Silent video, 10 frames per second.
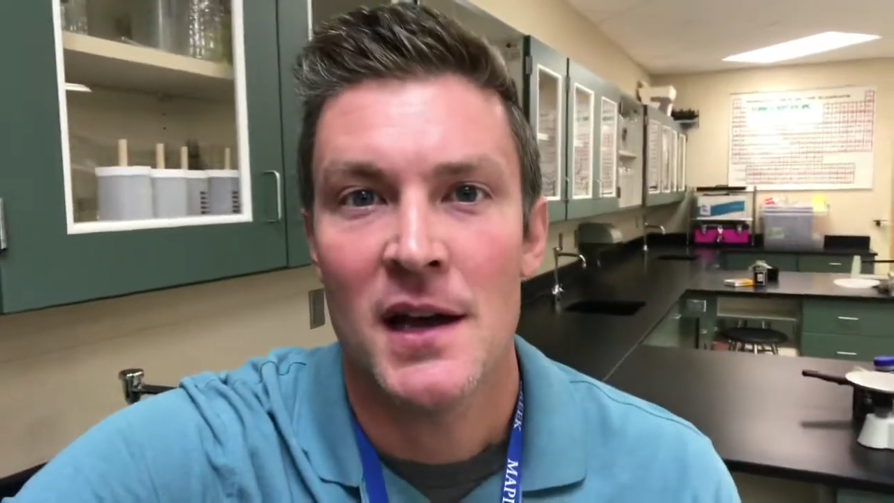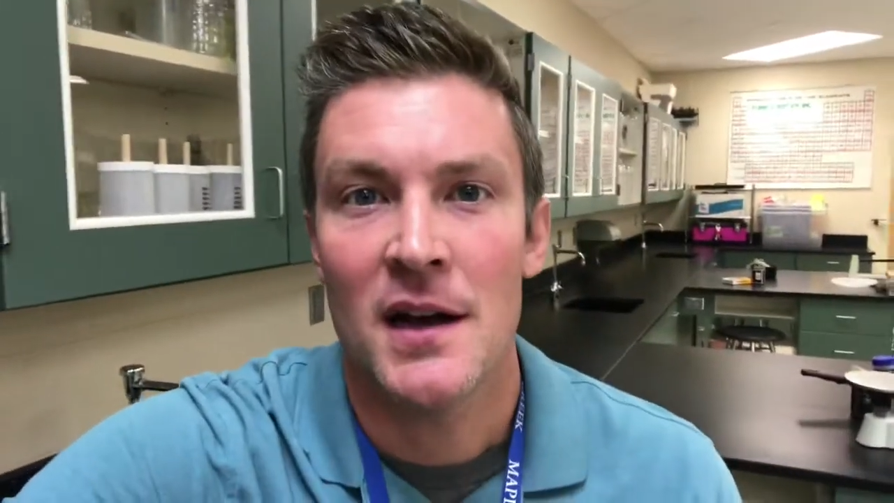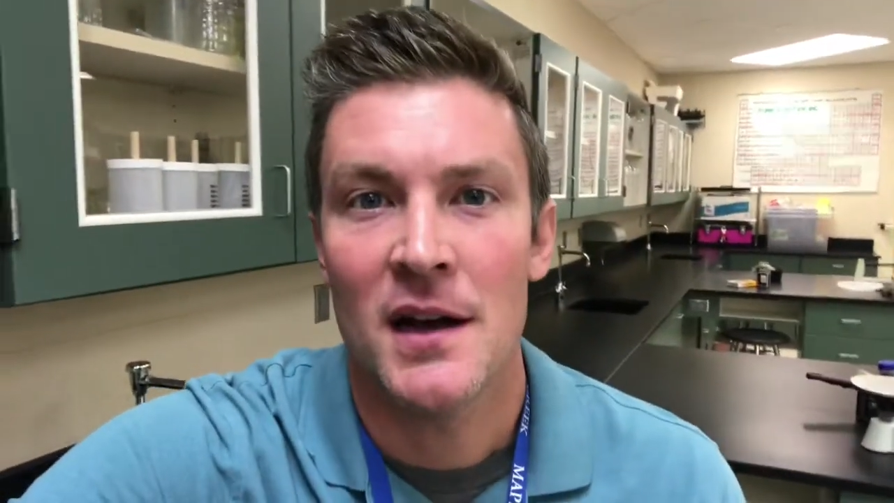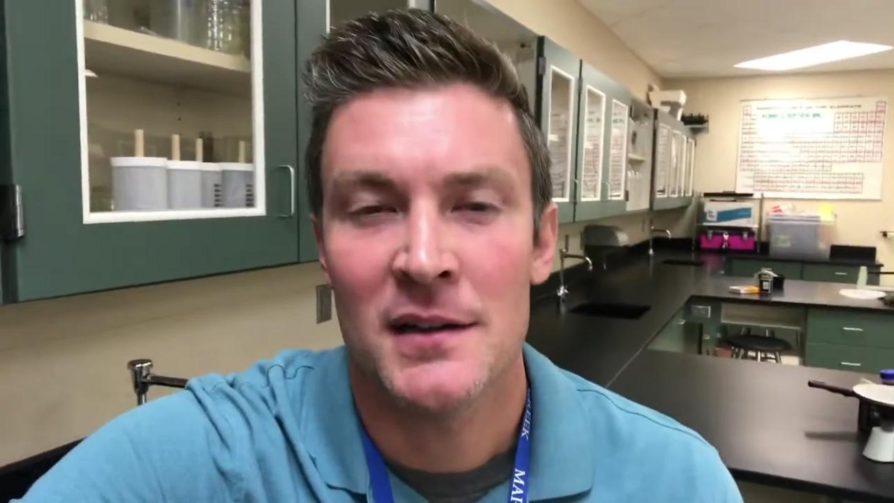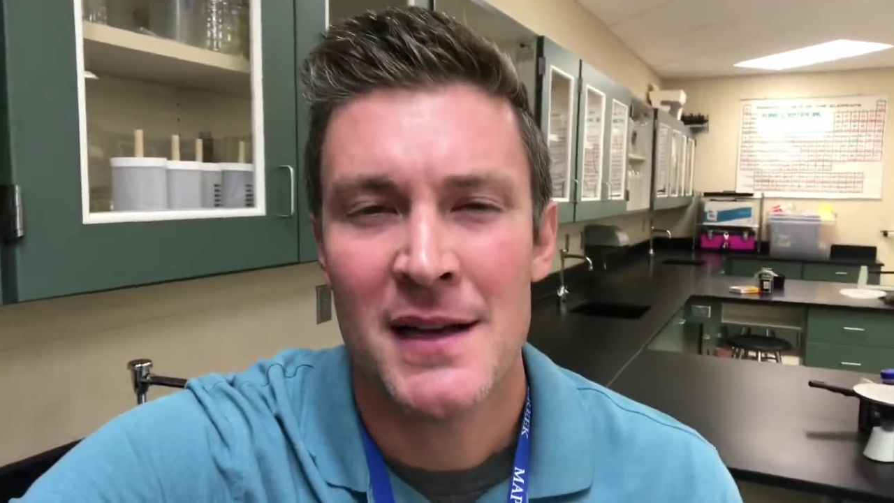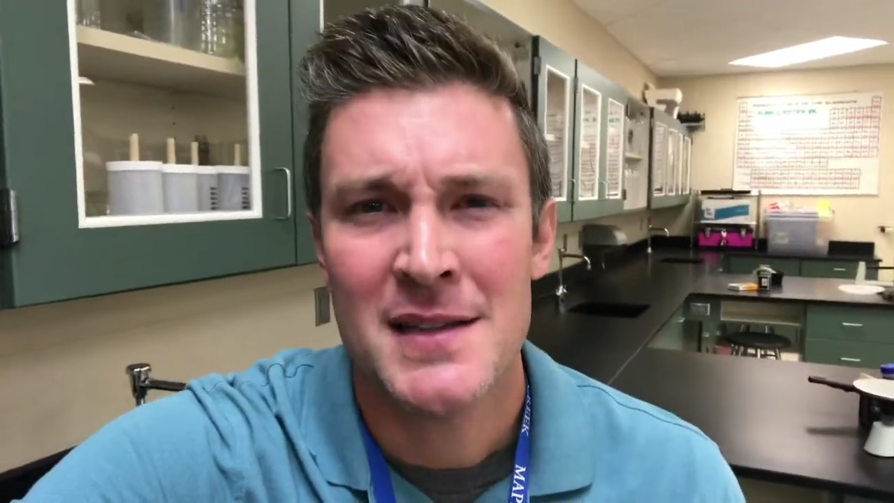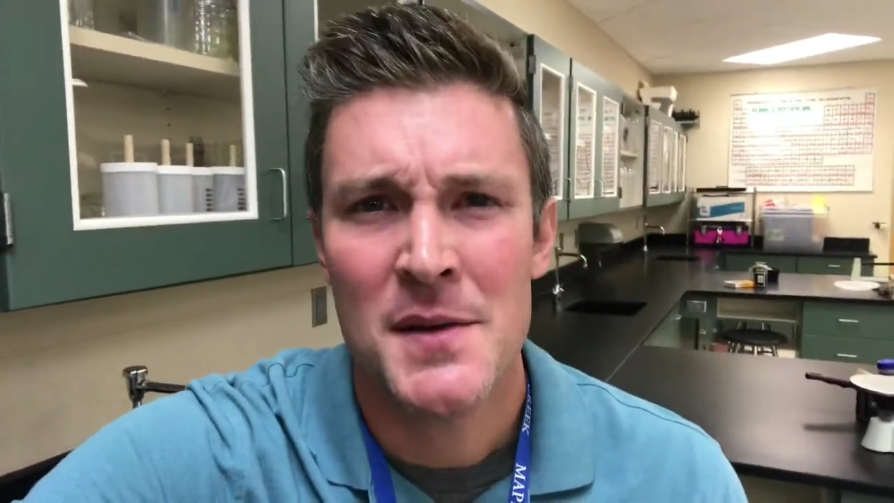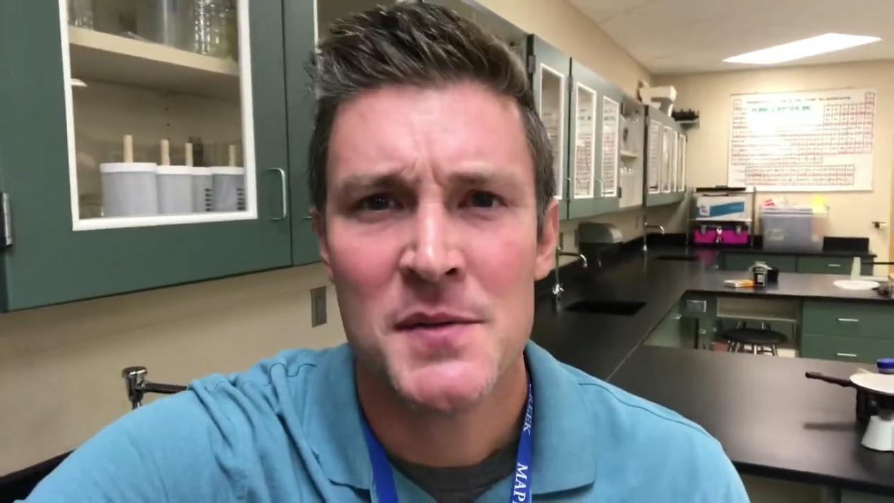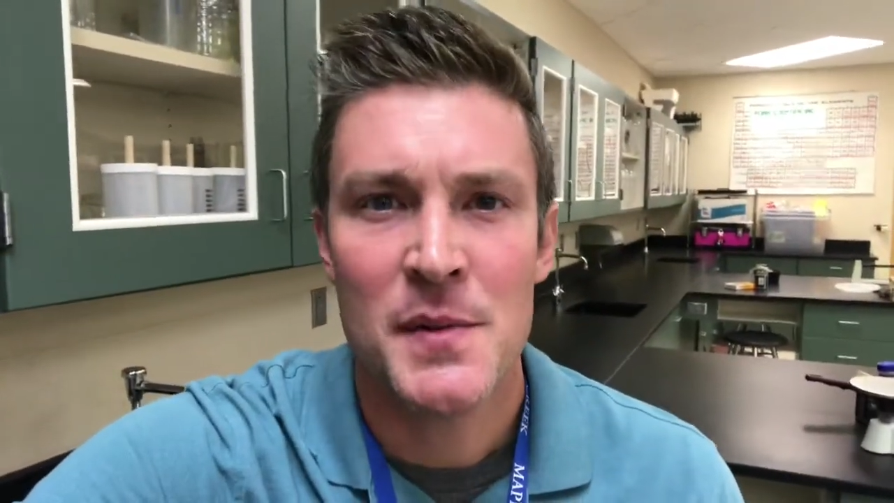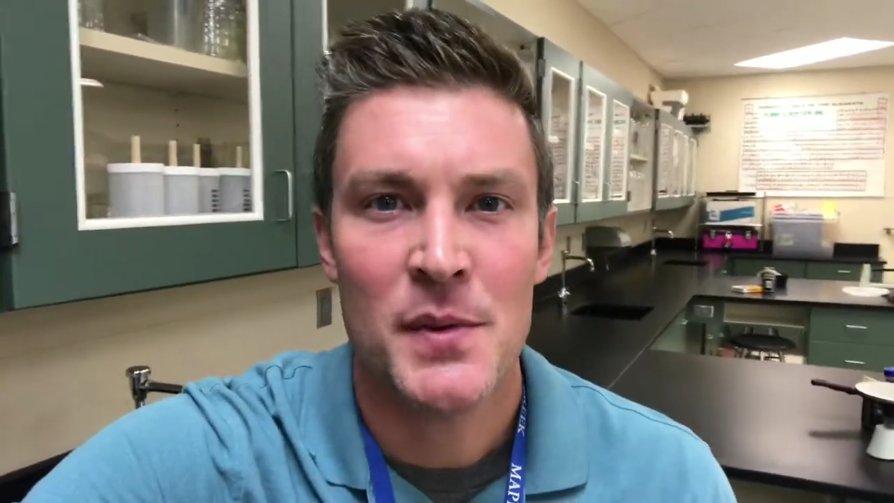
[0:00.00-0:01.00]
Uh, a lot of
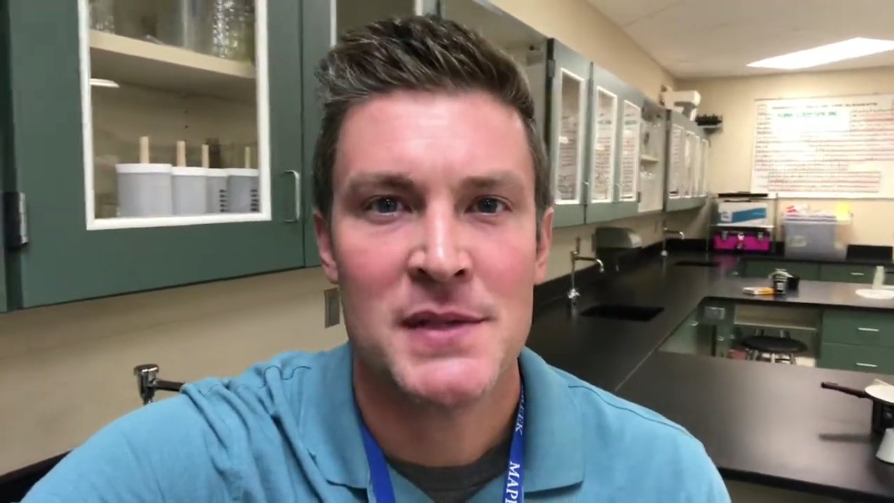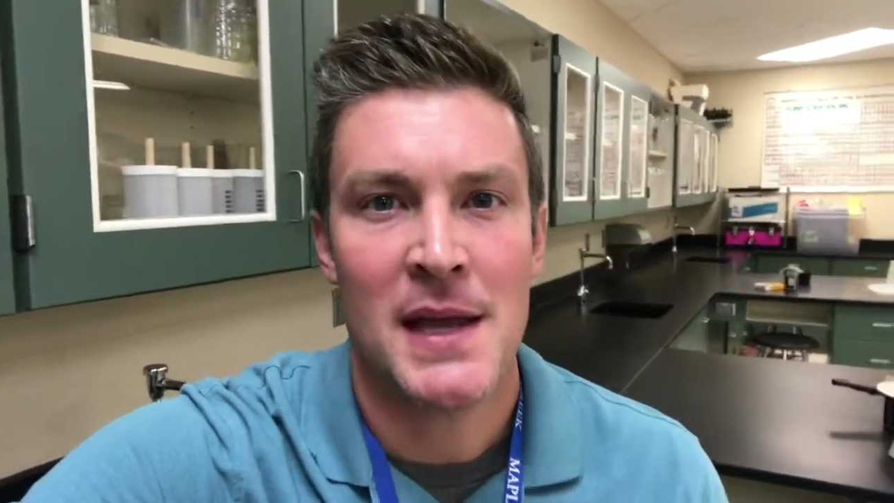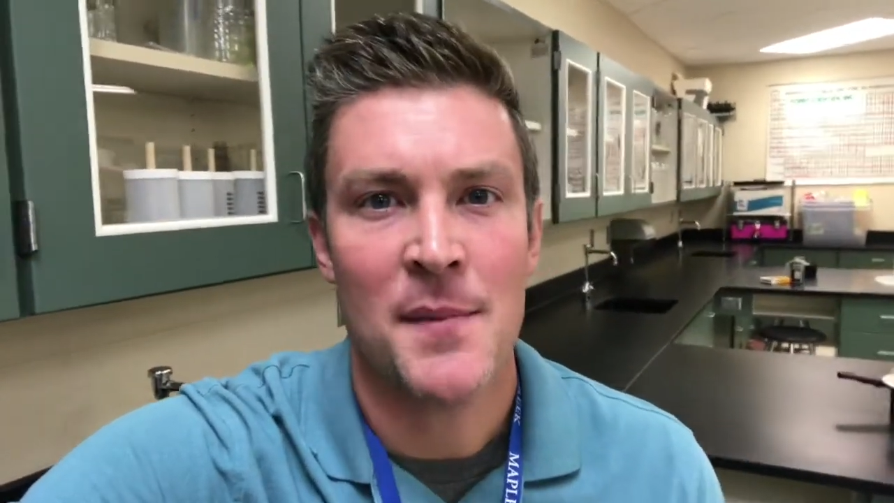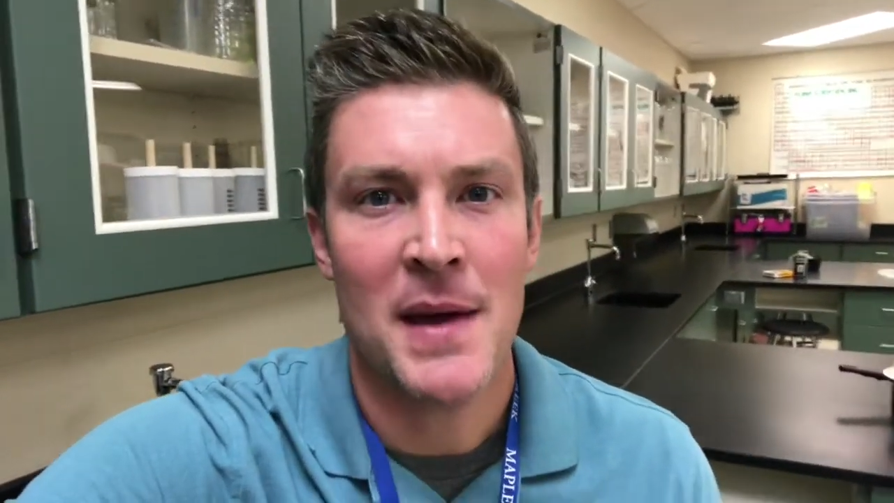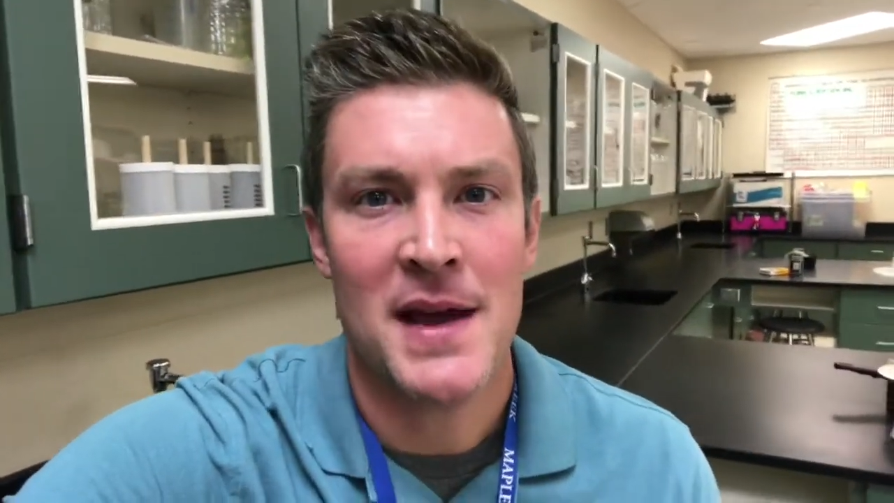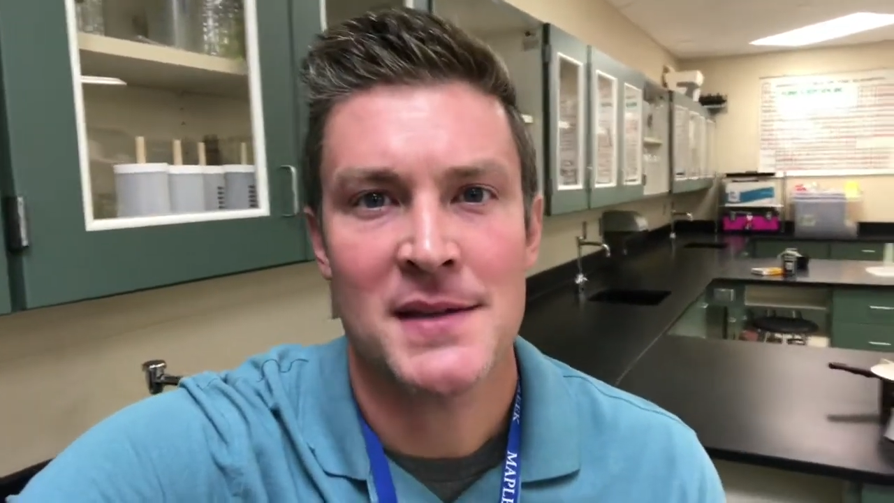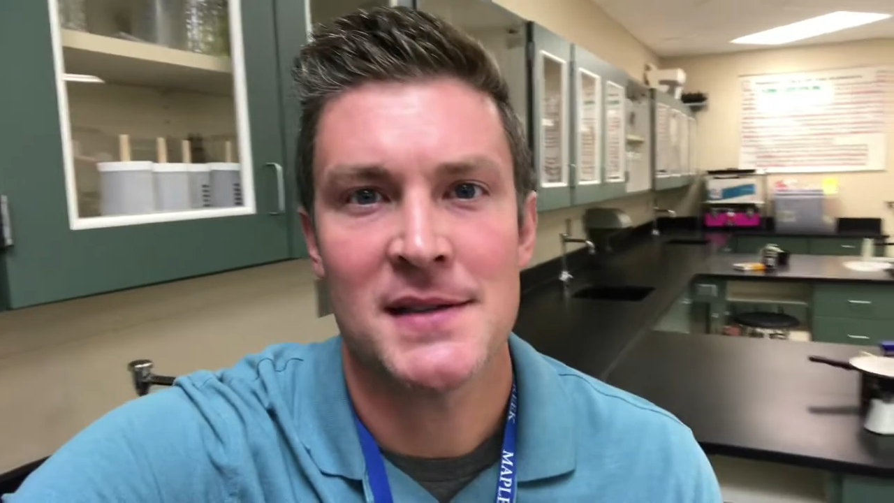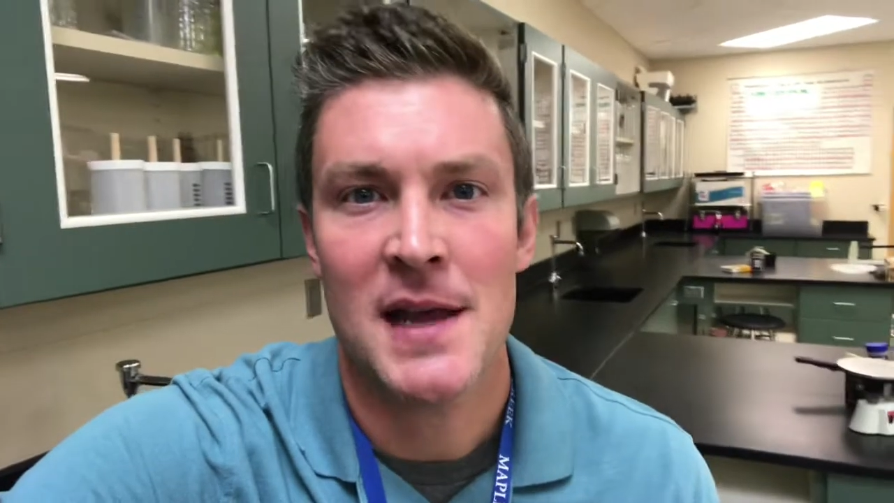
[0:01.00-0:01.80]
times people say mass